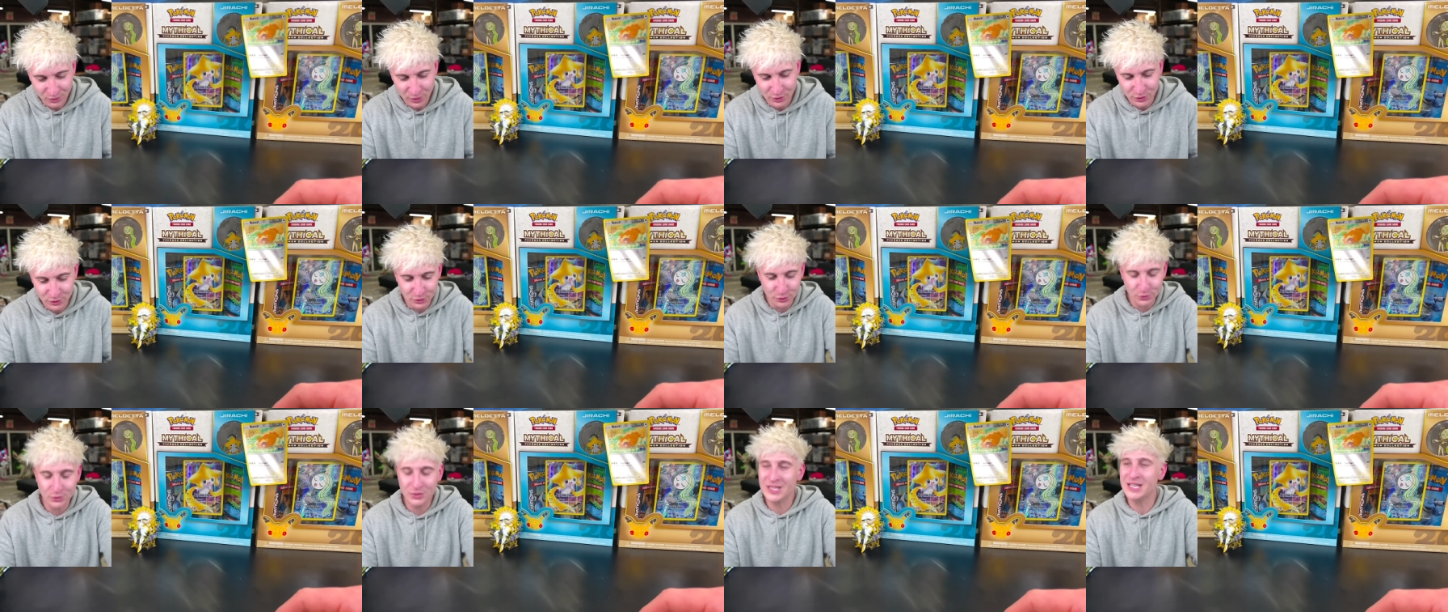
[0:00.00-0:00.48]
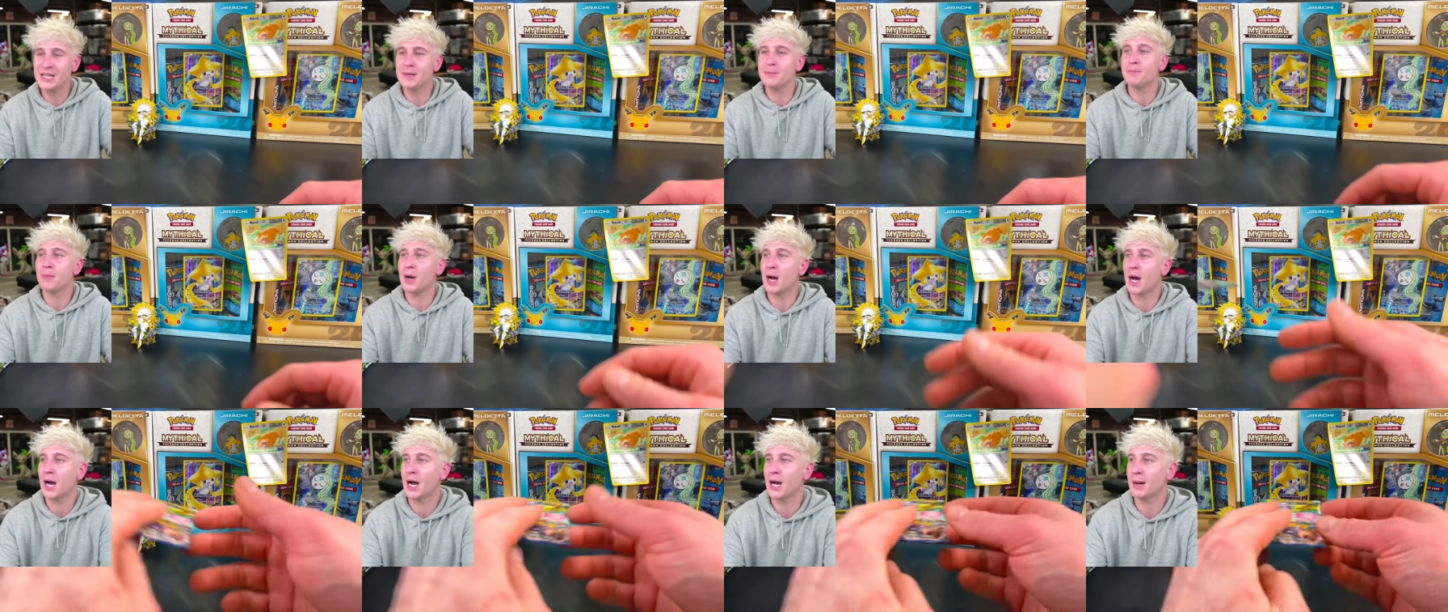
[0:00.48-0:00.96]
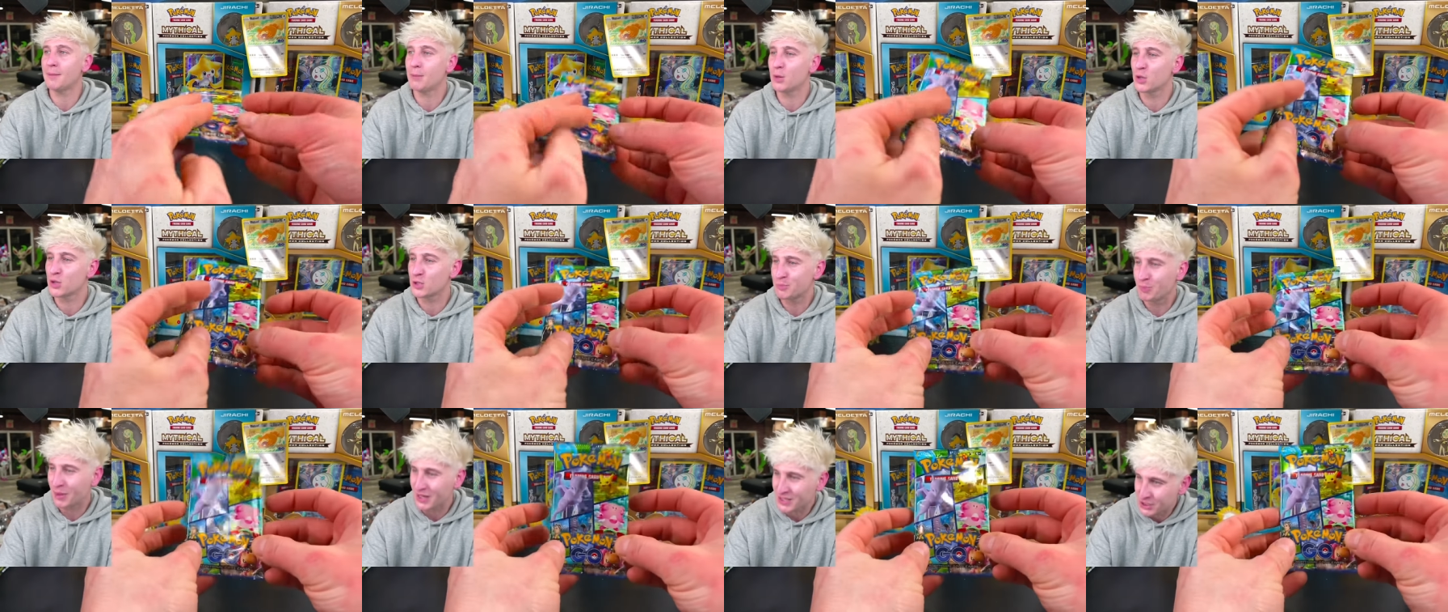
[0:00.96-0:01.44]
to the uh,
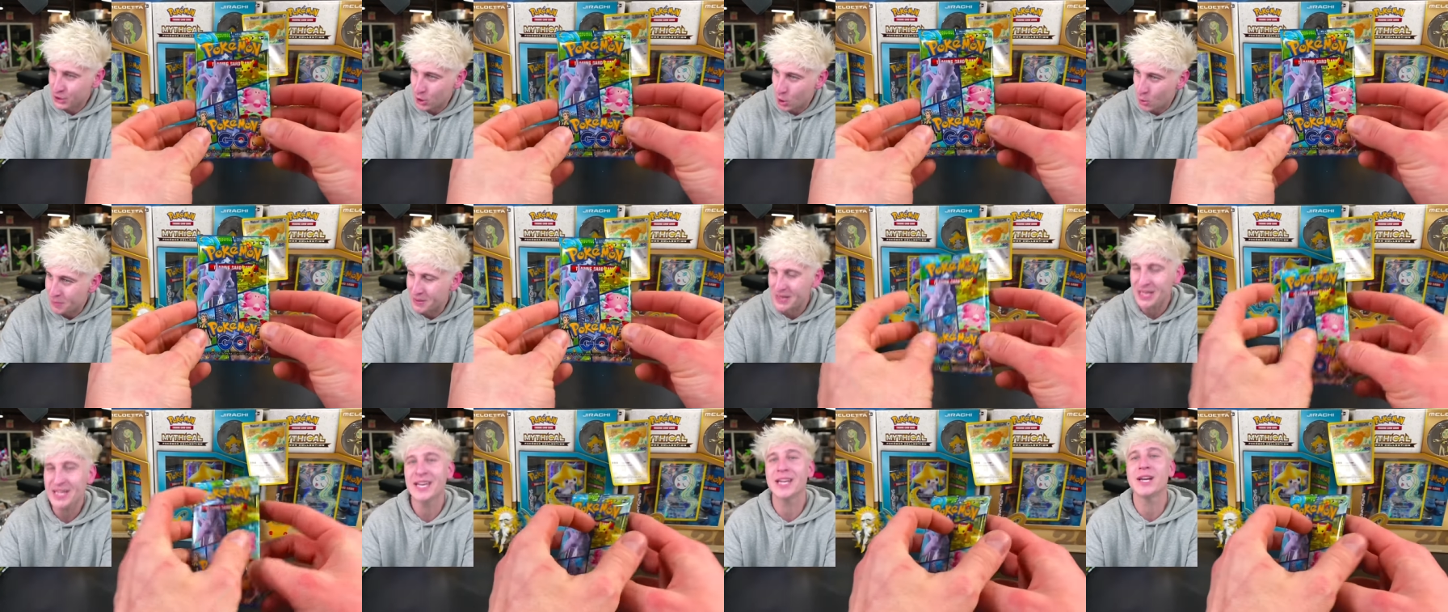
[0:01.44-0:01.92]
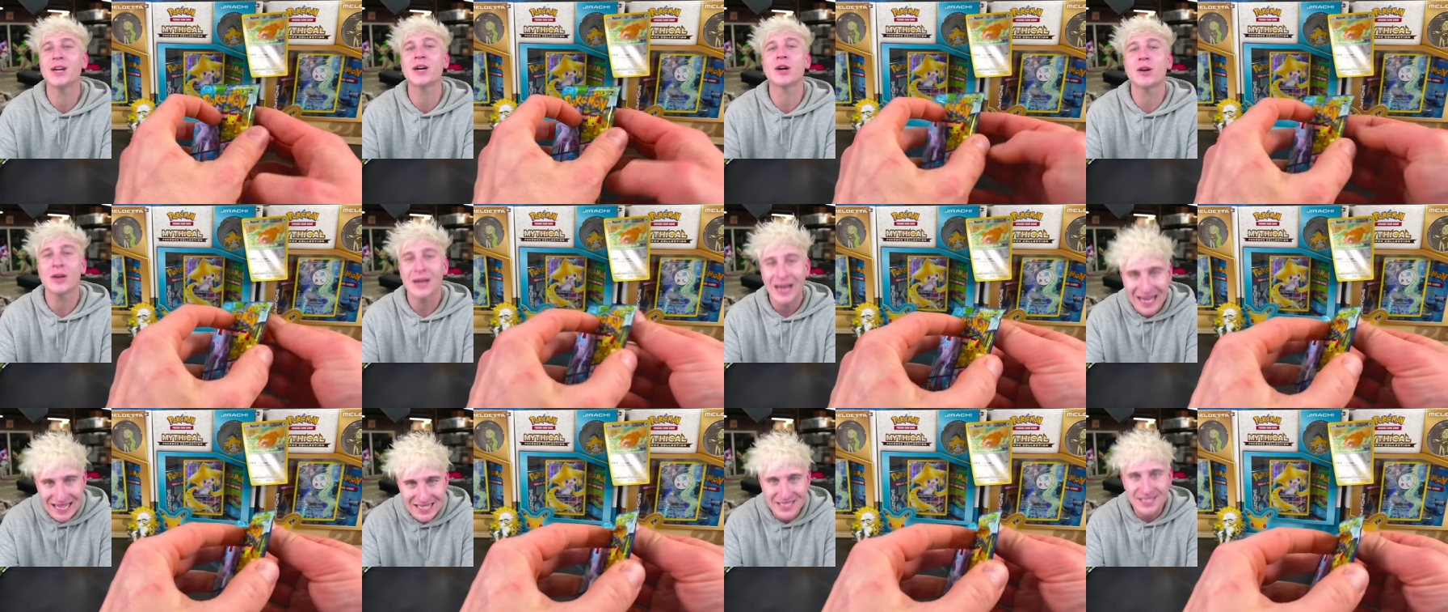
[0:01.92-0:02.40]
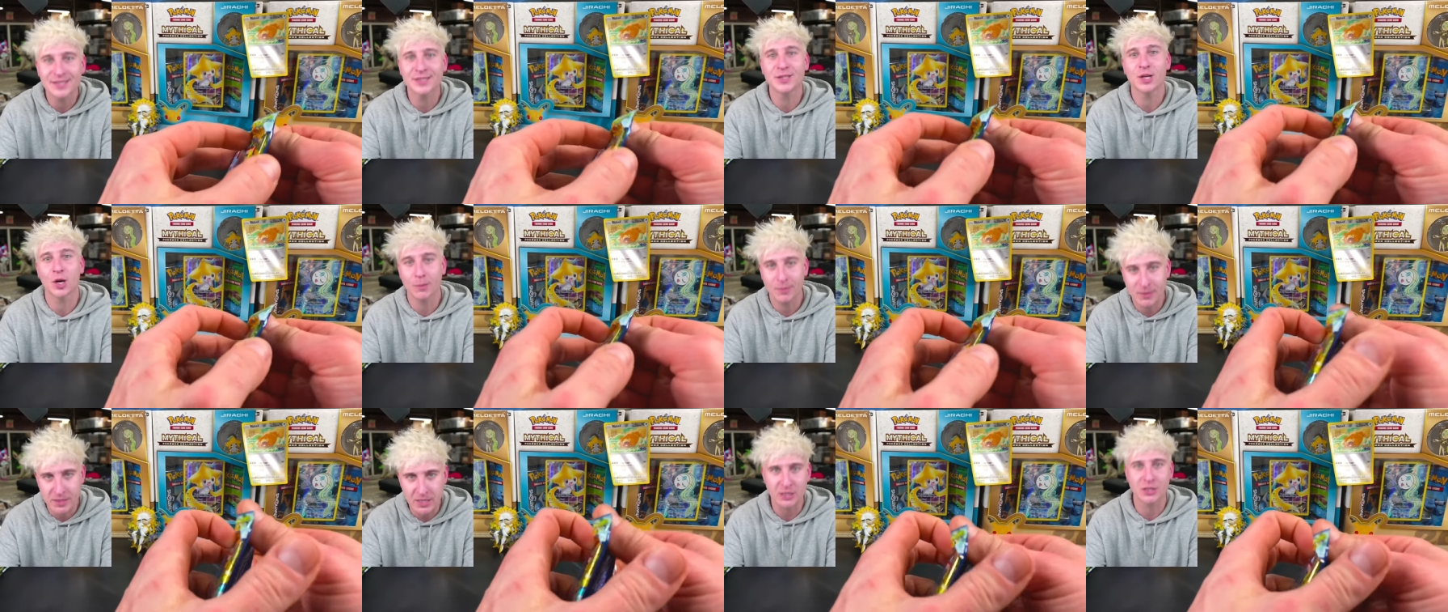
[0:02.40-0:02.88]
most budget opening here at
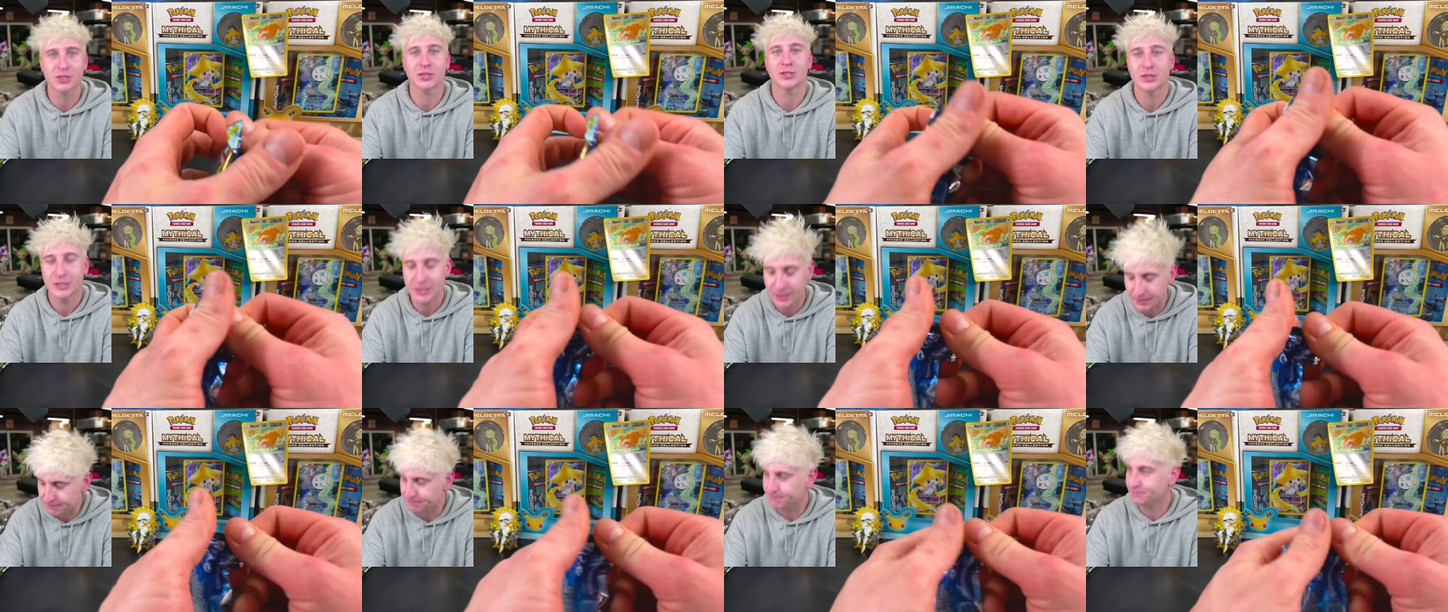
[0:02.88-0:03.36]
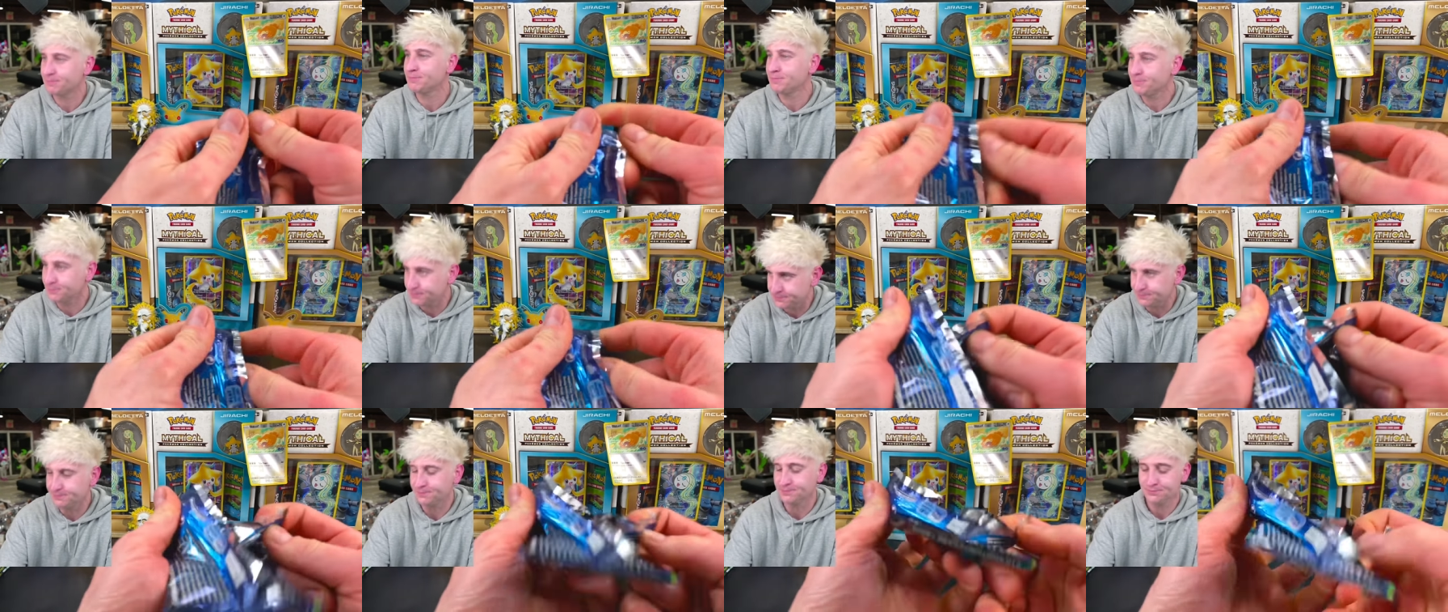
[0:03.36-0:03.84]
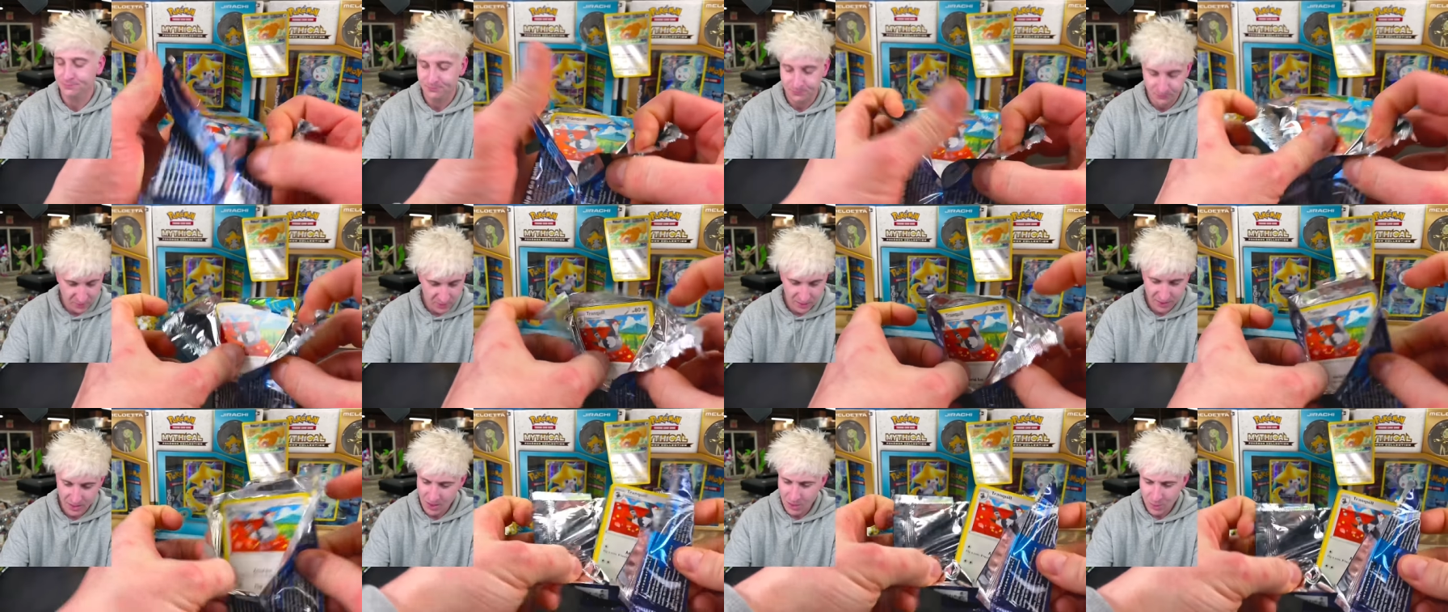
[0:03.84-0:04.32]
CTR Productions. Yep. Mm -hmm, mm -hmm.
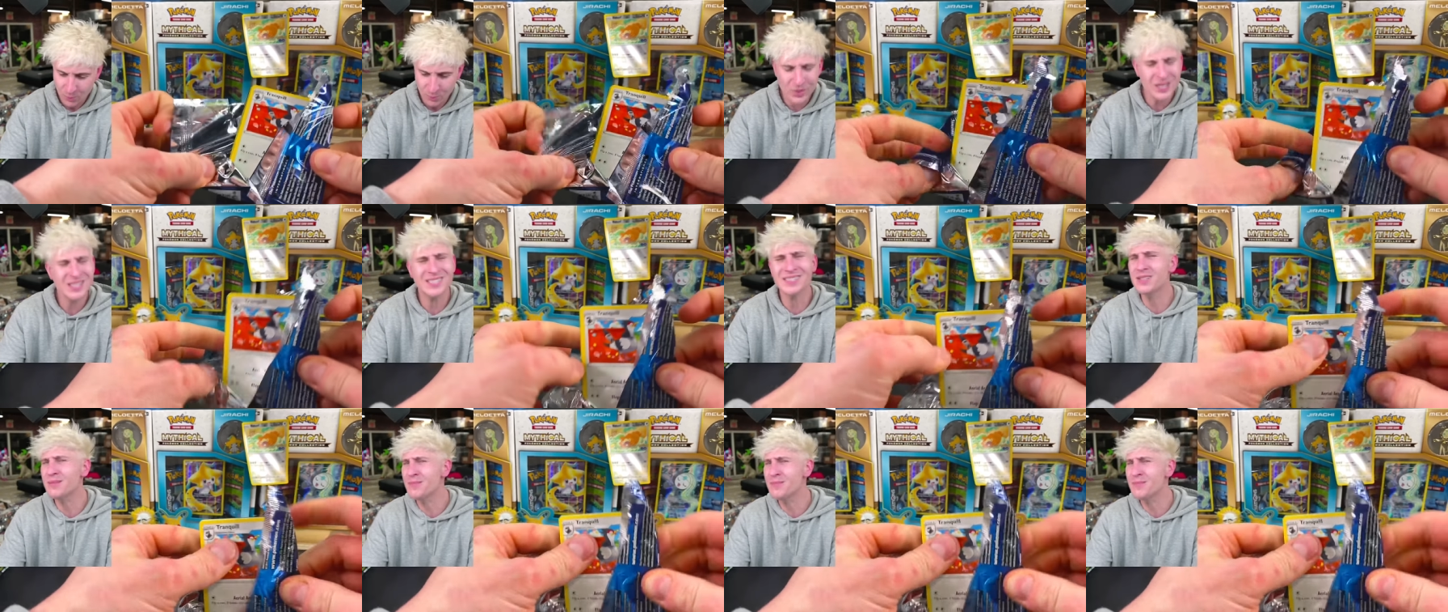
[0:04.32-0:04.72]
We still